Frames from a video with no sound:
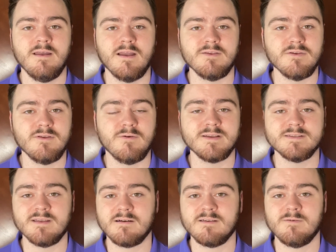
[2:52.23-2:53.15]
and you know
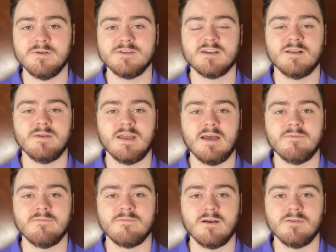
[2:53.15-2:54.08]
exactly what you're going to be
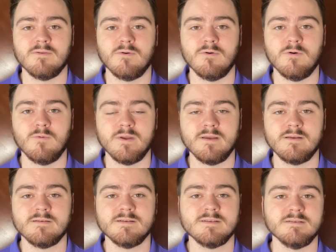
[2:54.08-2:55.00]
having throughout the whole
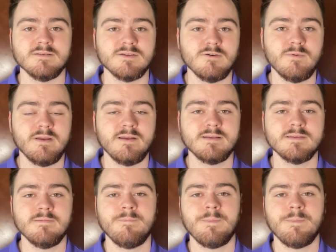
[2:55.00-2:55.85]
week to 2 weeks,